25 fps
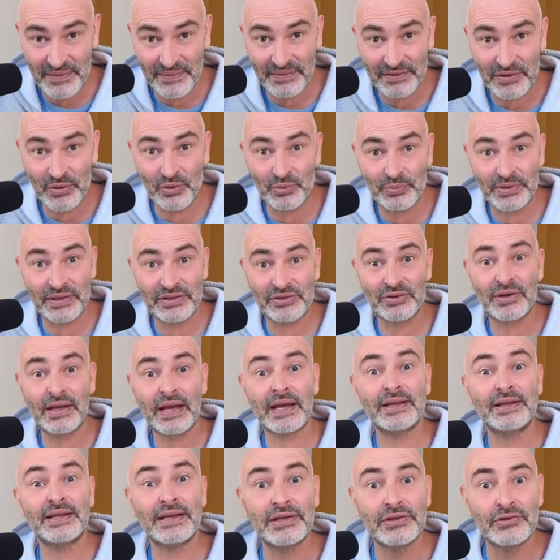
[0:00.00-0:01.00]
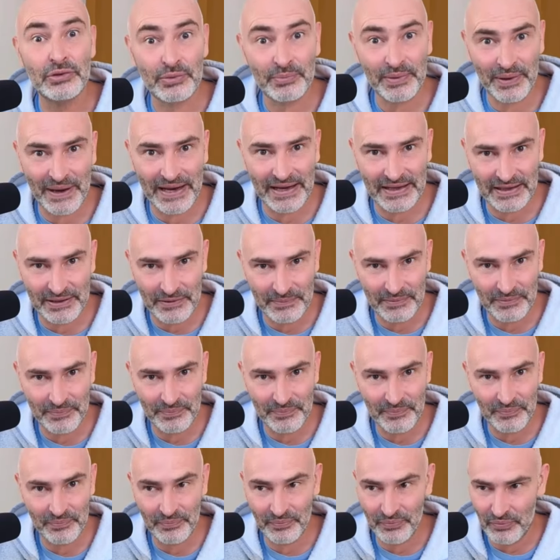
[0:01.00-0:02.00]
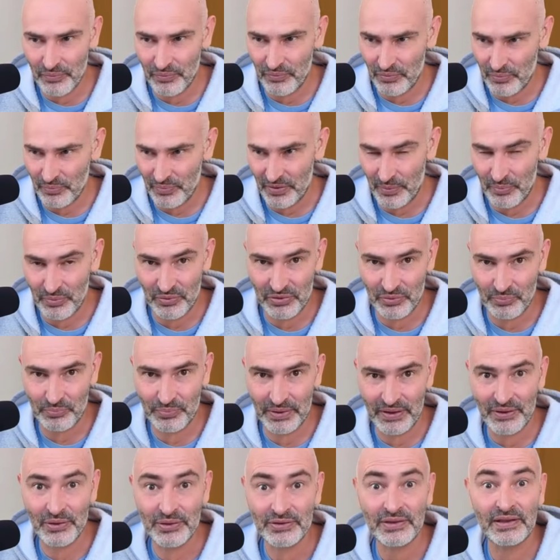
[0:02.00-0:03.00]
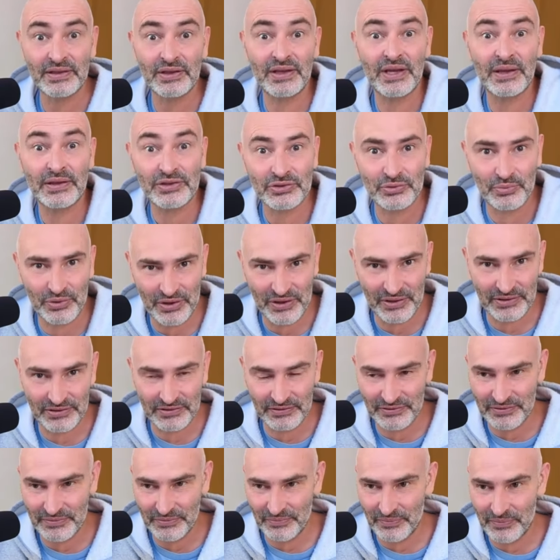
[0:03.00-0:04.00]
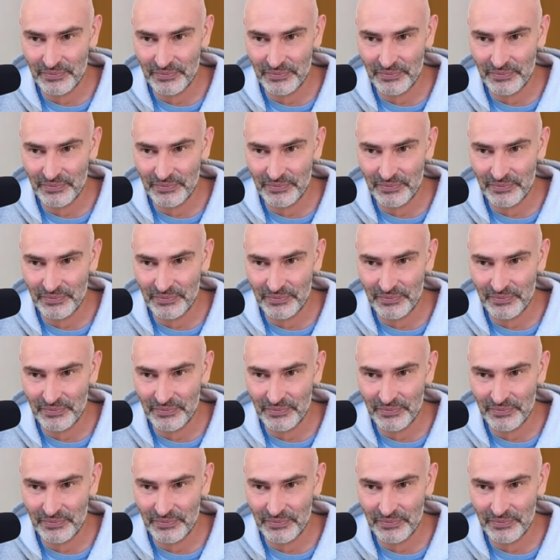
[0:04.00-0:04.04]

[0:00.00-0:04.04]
There will be three ideas for black to be able to play on the dark squares.